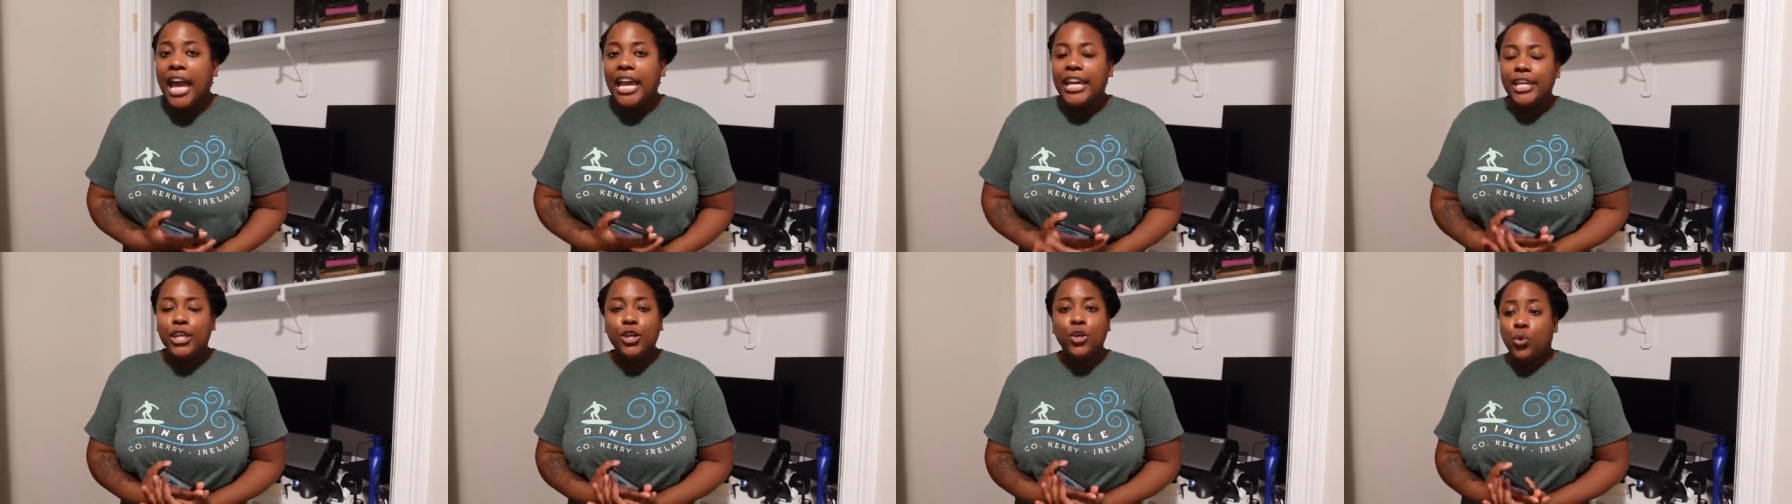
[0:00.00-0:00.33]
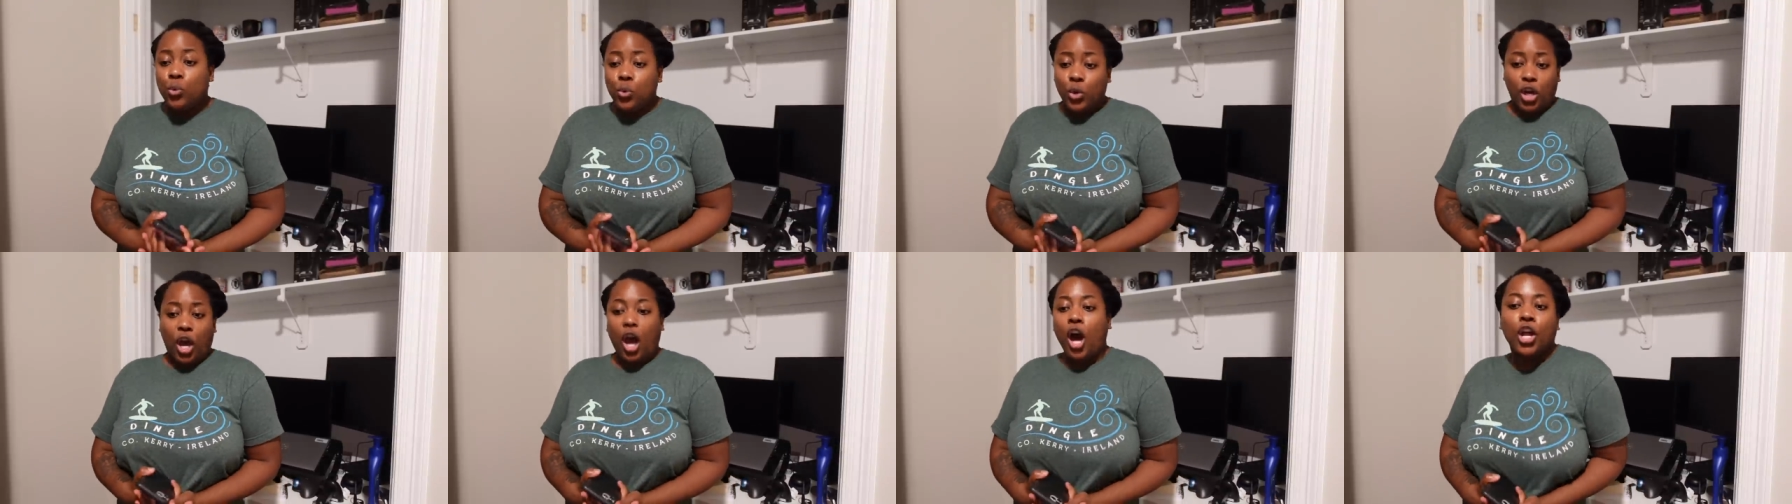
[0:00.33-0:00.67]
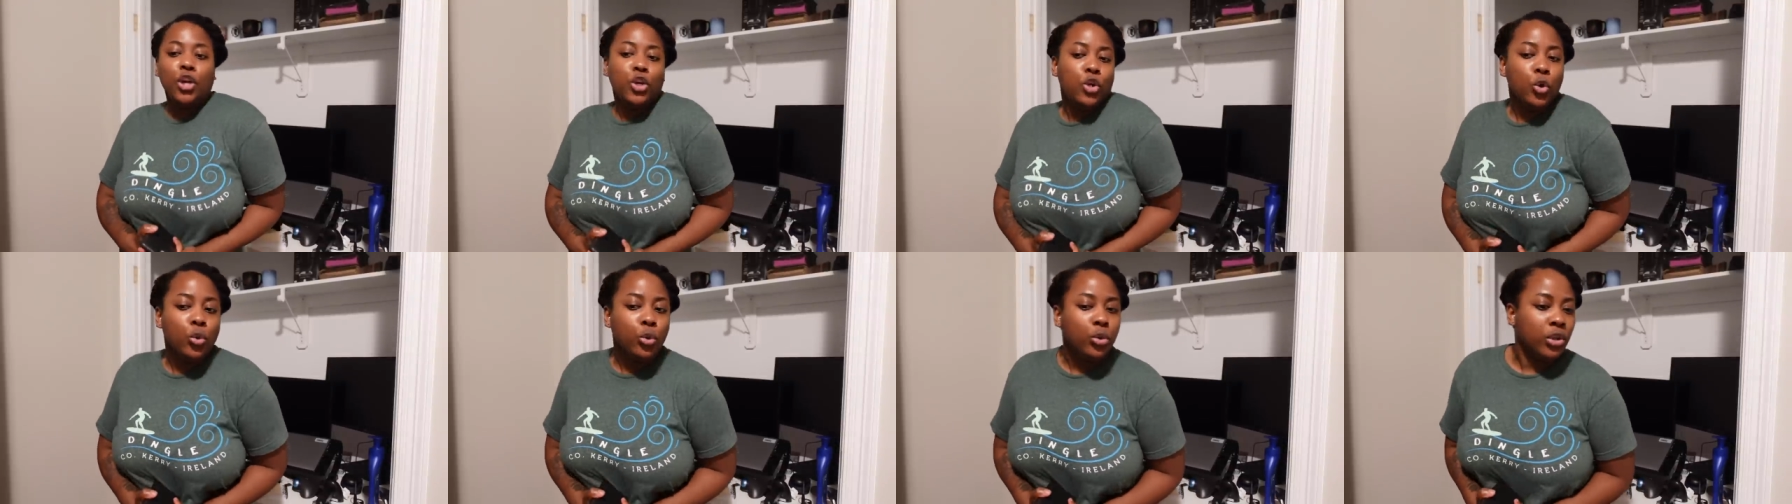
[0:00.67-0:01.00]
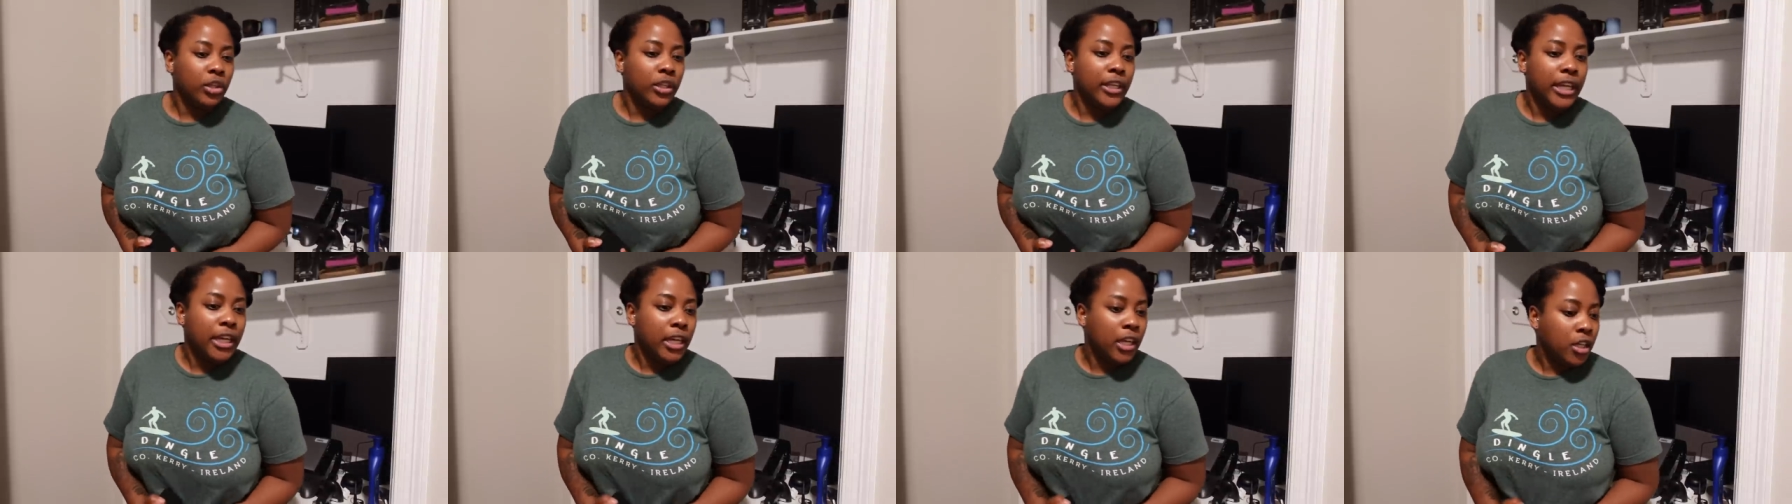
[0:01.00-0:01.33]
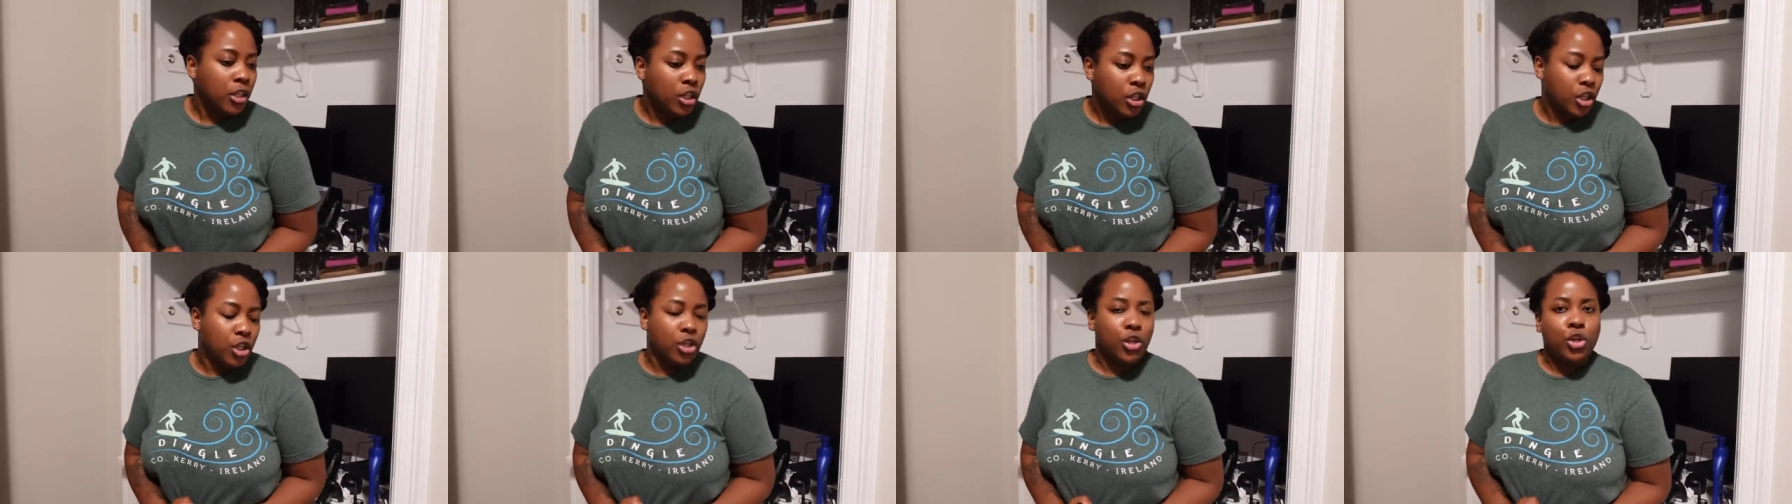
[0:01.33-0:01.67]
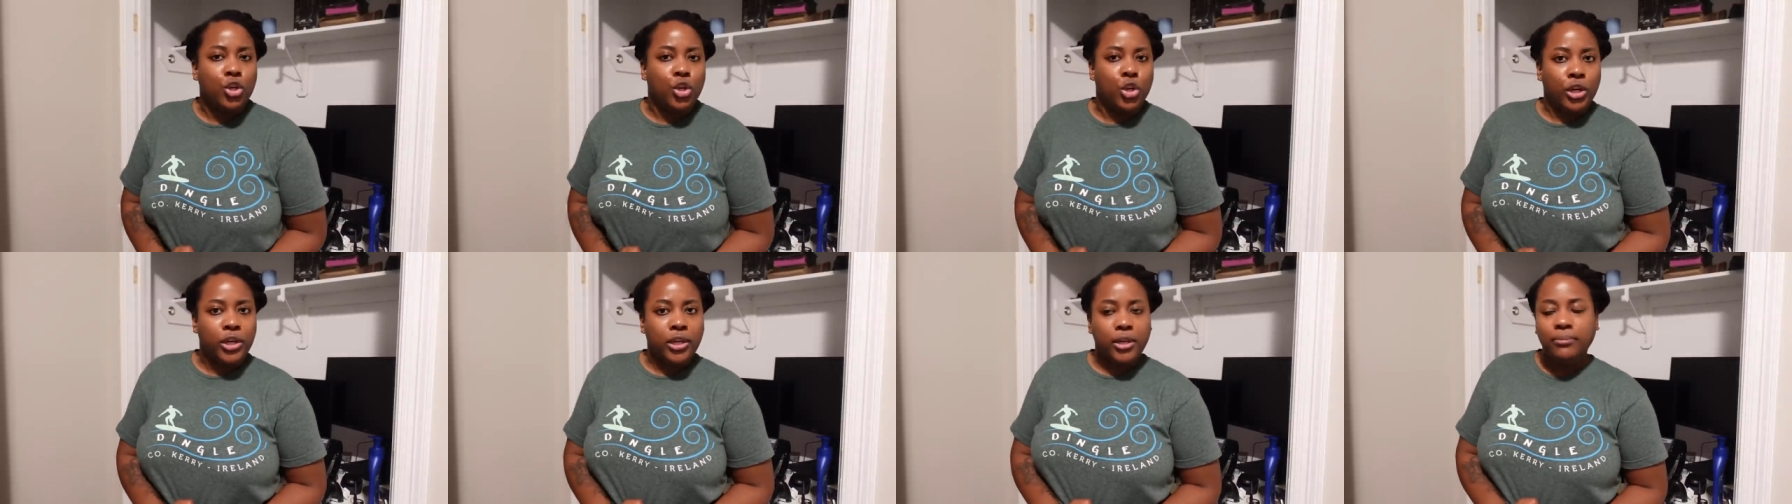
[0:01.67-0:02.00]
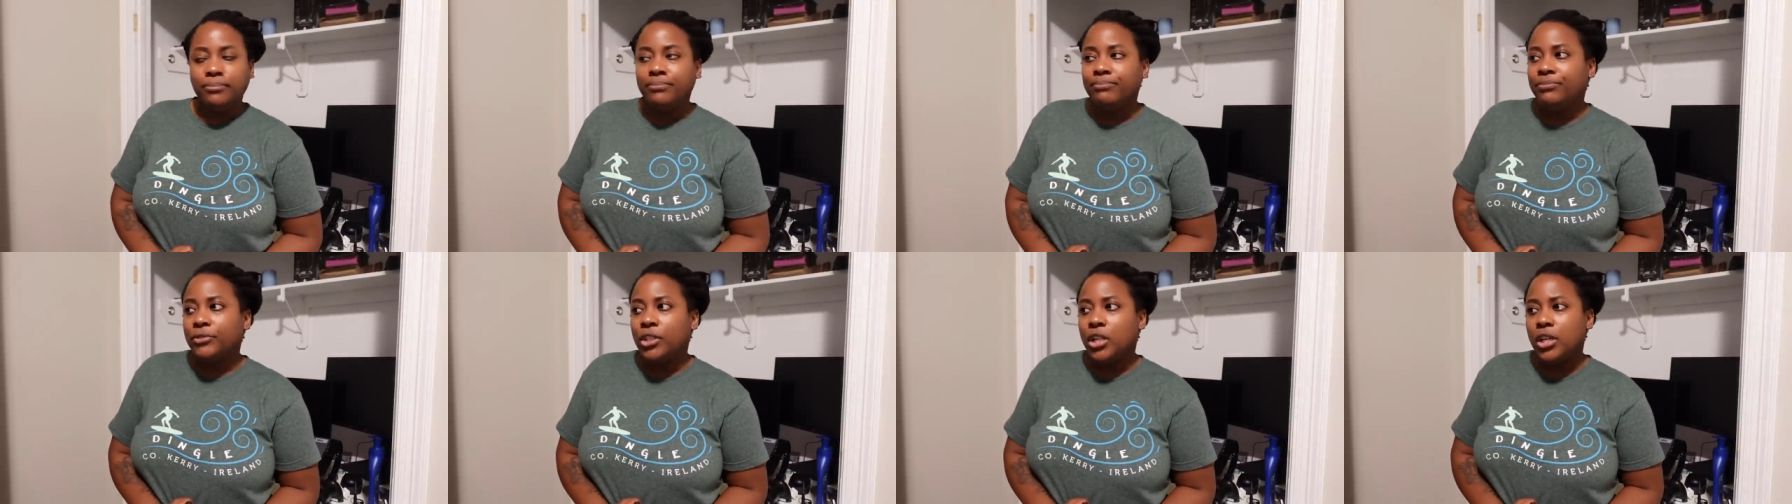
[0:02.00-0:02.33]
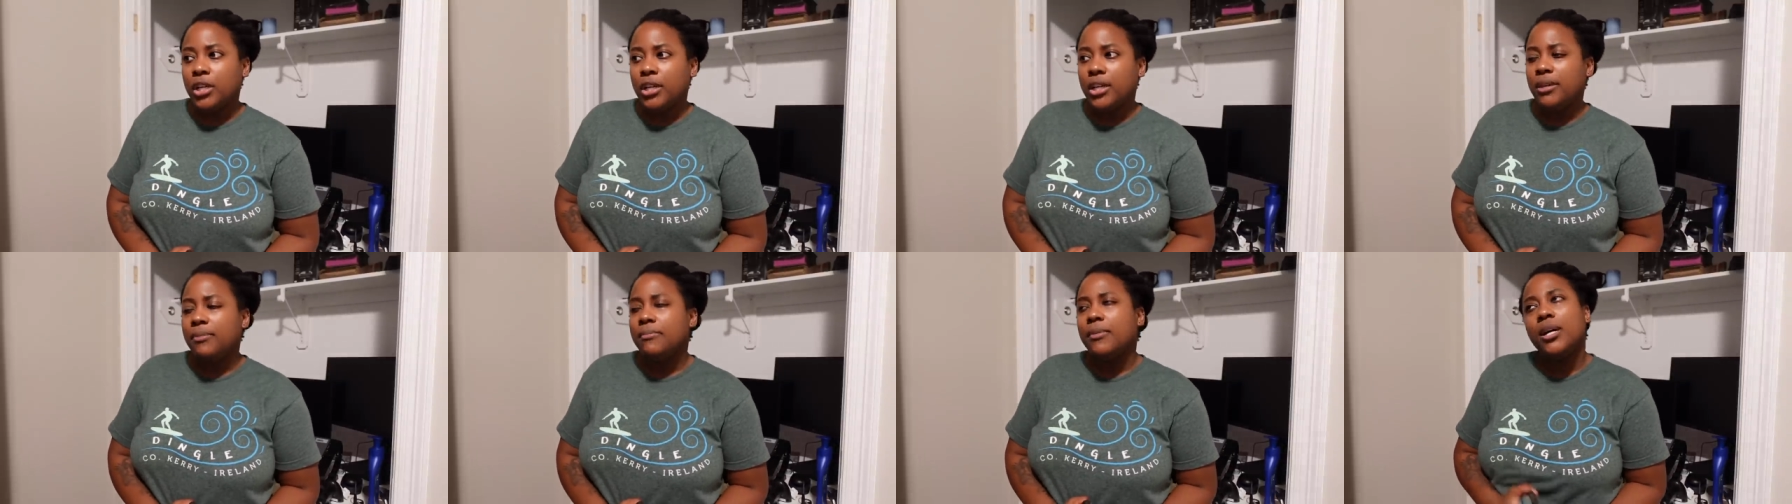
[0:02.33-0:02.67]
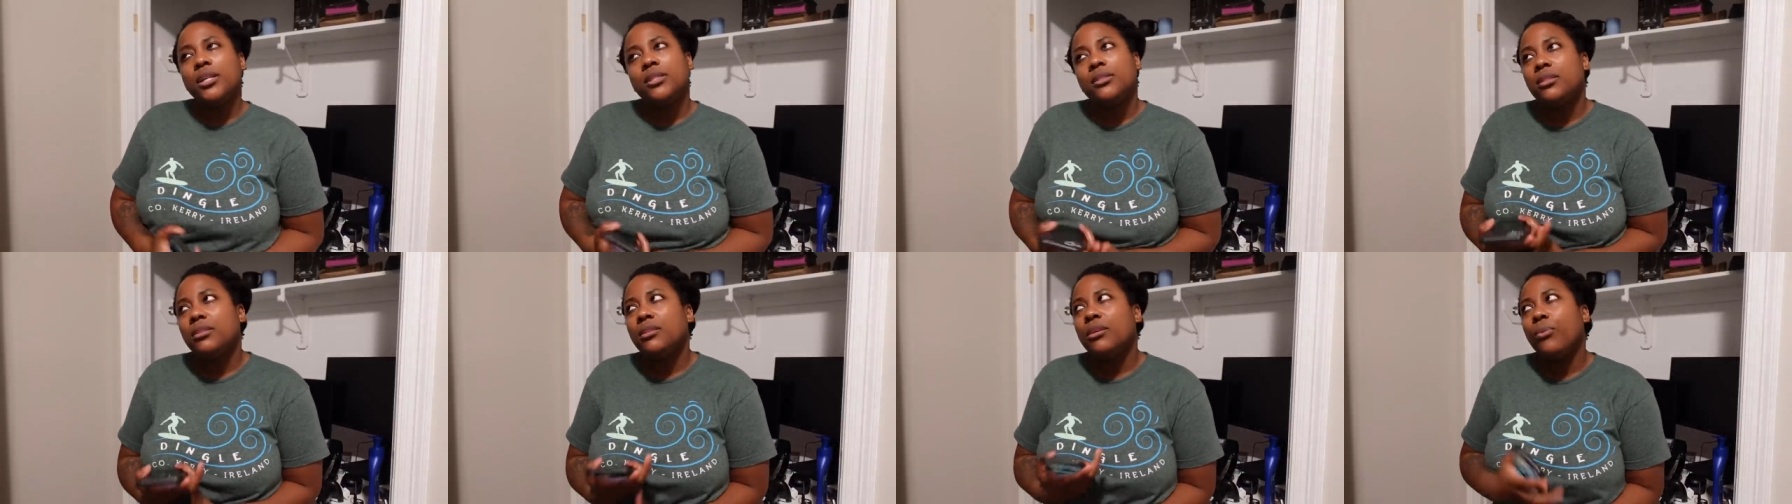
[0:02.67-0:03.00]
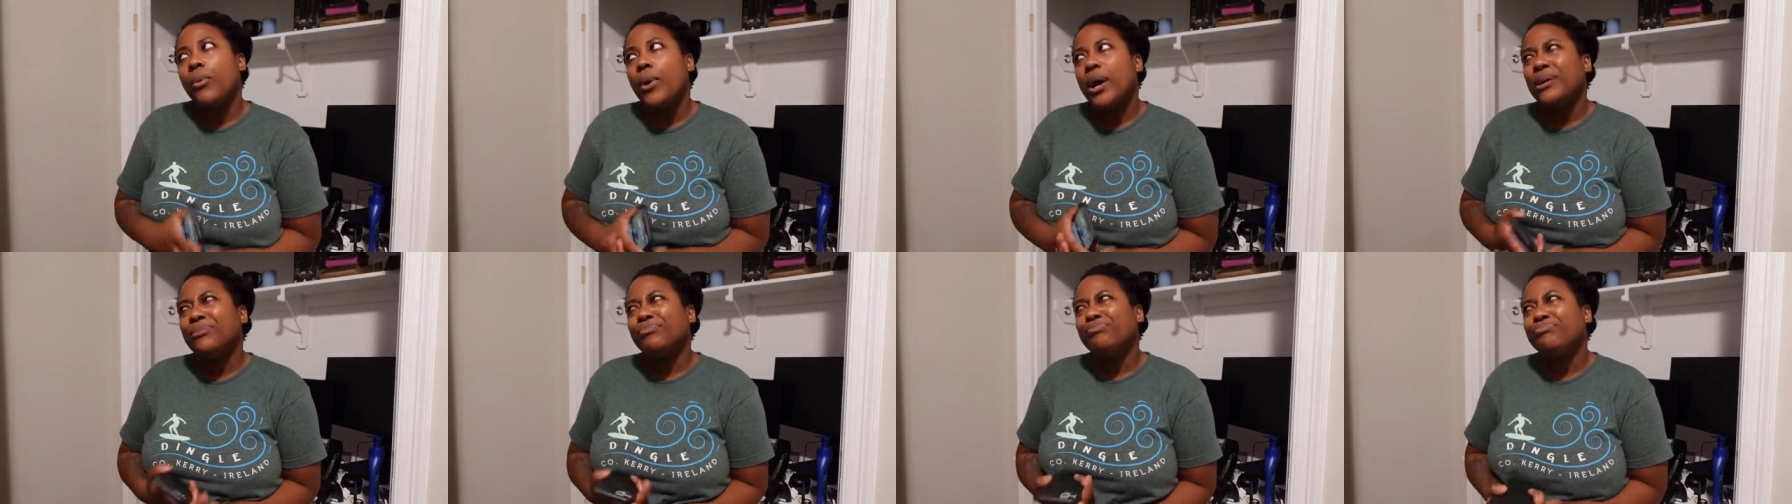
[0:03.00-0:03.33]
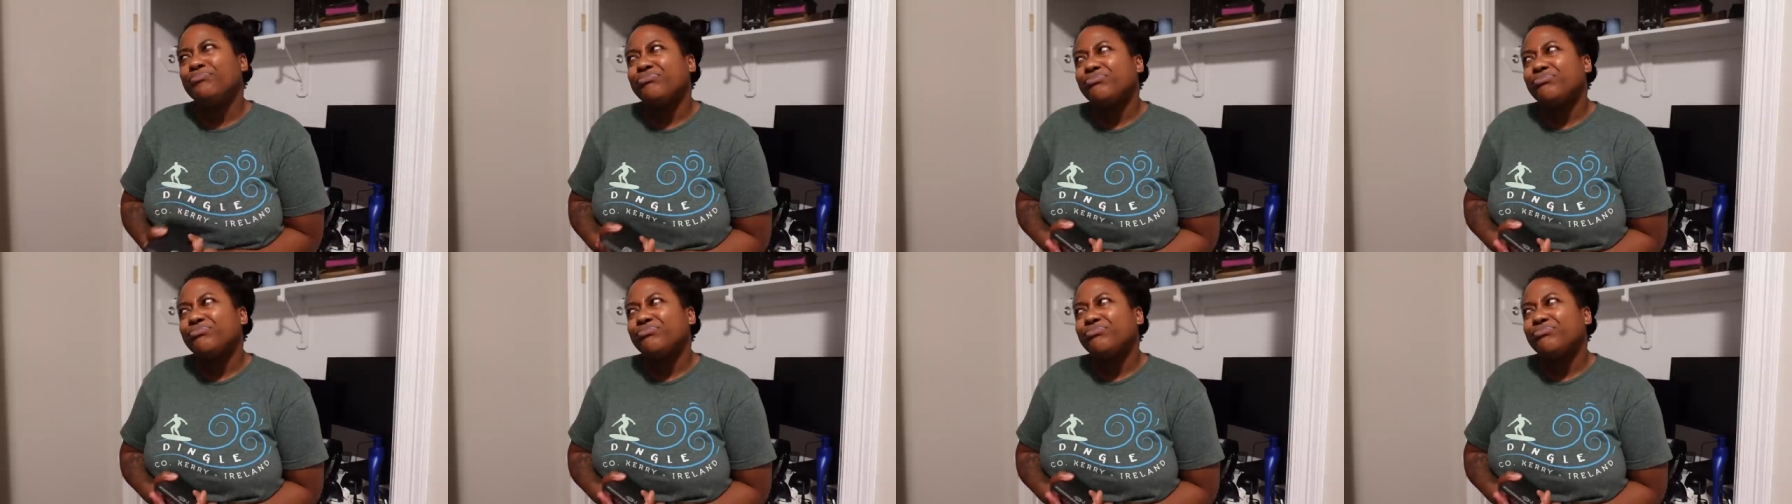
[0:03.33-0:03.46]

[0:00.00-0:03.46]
You canoodling cookie monster. Wow.